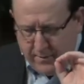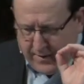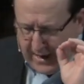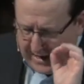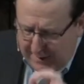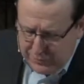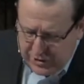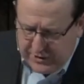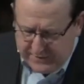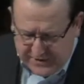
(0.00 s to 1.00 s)
the
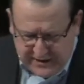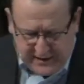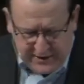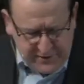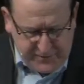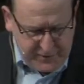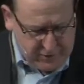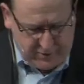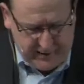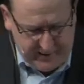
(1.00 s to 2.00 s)
object of Satan's
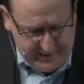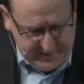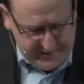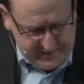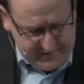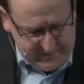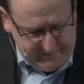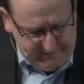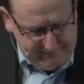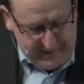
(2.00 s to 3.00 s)
fury.
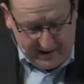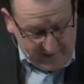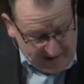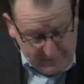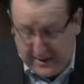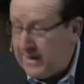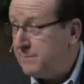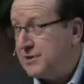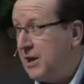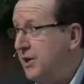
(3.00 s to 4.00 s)
And that
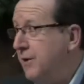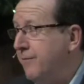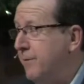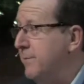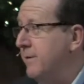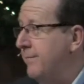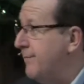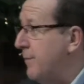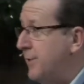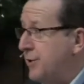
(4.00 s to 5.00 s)
becomes clear from the,
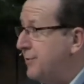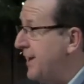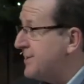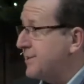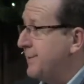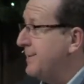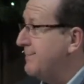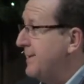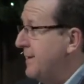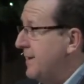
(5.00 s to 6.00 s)
from the New Testament.
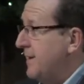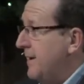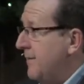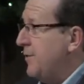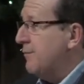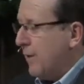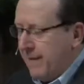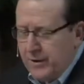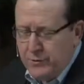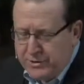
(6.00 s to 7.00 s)
If you've
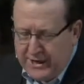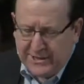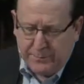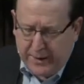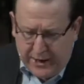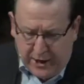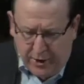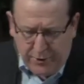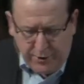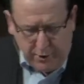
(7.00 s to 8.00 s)
read the New Testament at
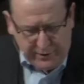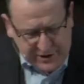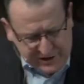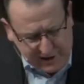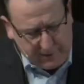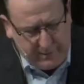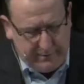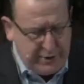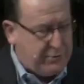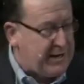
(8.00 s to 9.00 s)
all, you know that several of
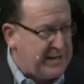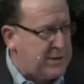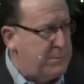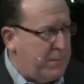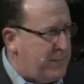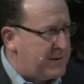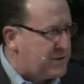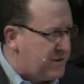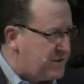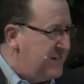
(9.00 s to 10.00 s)
the New Testament
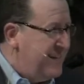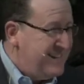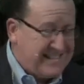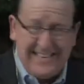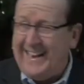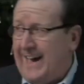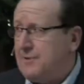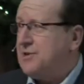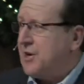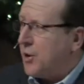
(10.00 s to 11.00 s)
epistles set
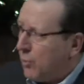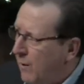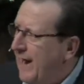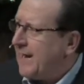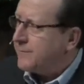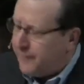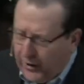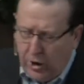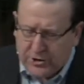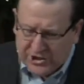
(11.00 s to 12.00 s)
out to correct
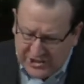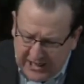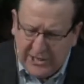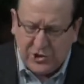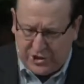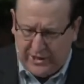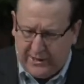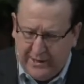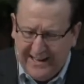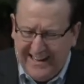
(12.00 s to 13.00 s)
false
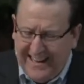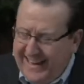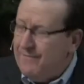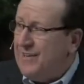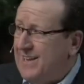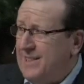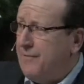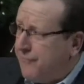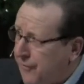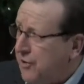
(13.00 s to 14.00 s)
teaching, even in
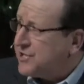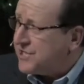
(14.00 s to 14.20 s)
the first